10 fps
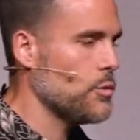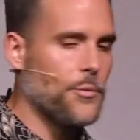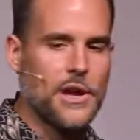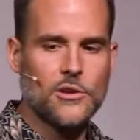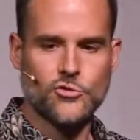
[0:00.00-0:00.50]
when
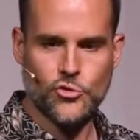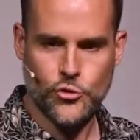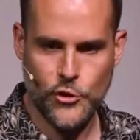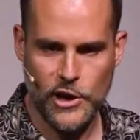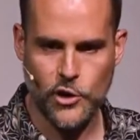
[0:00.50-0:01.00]
we get
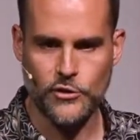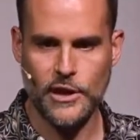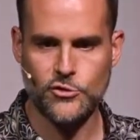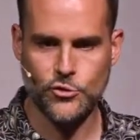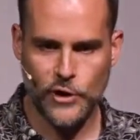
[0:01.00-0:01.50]
triggered,
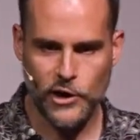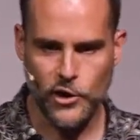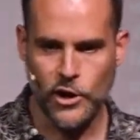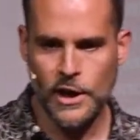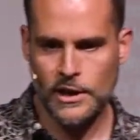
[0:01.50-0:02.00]
that
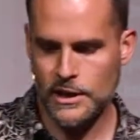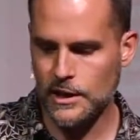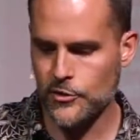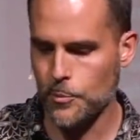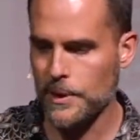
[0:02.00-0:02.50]
trigger can
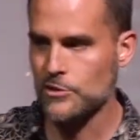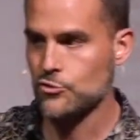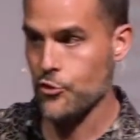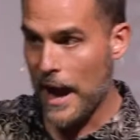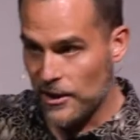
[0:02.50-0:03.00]
either be
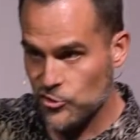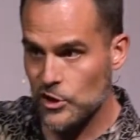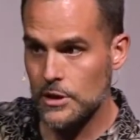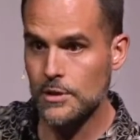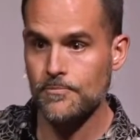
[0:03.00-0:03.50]

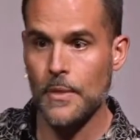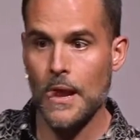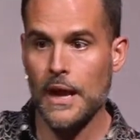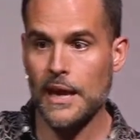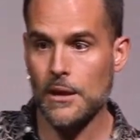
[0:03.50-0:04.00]
traction
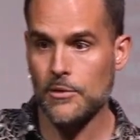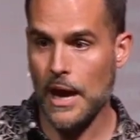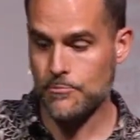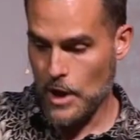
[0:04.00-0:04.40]
it I'm,